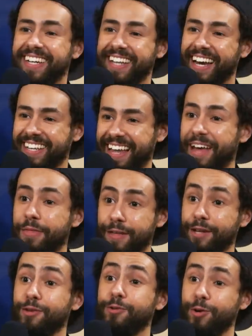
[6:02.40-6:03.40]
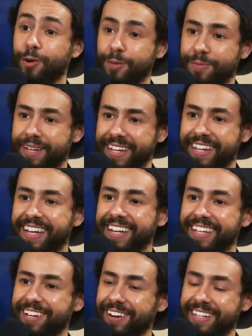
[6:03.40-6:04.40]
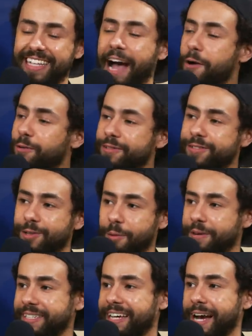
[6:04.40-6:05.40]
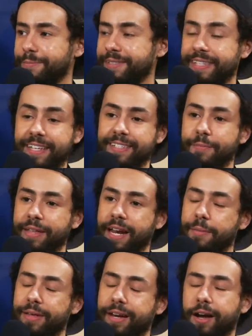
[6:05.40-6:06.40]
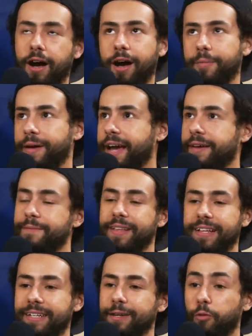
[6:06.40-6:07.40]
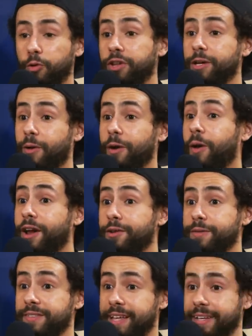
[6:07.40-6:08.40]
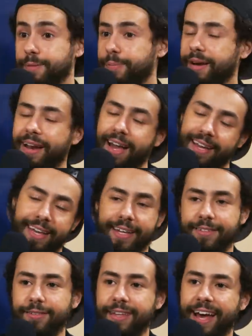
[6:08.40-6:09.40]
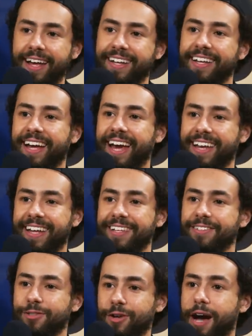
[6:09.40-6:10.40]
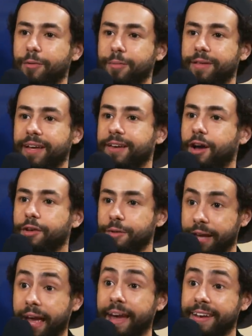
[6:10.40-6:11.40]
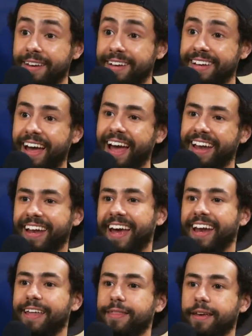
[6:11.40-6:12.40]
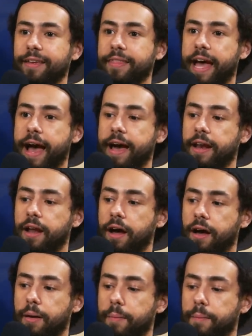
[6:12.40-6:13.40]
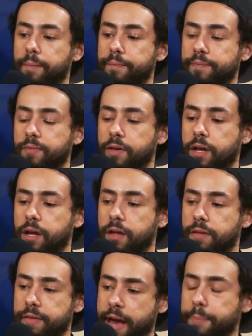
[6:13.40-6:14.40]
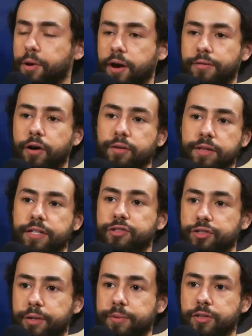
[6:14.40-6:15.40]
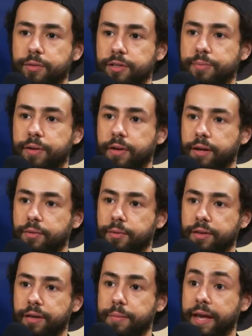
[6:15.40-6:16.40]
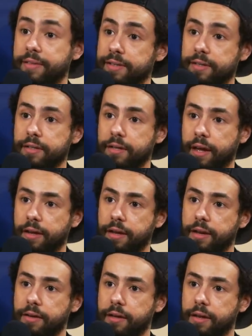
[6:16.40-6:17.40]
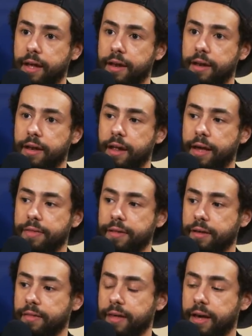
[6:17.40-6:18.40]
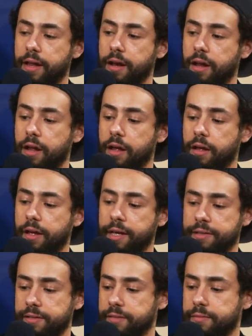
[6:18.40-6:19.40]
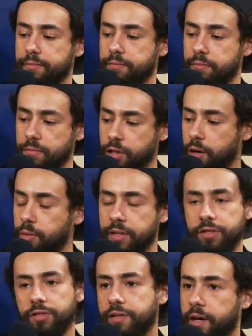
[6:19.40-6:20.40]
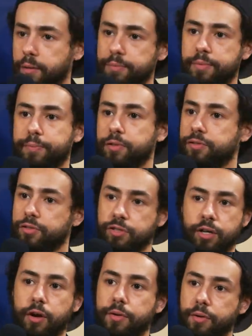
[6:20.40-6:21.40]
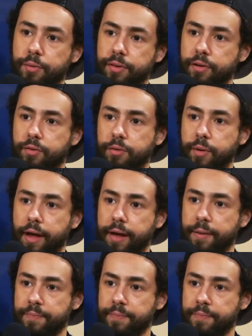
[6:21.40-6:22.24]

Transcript: Like that thing you told me, you know, because I would so many times say something, I'd be like, oh man, really what I want to do is this, but I can't do that. And then Jerrod would be like, no, you can. And I think that that part of our relationship has always been like really amazing. And I think that it's, you know, it's just helped push the show in a really cool way.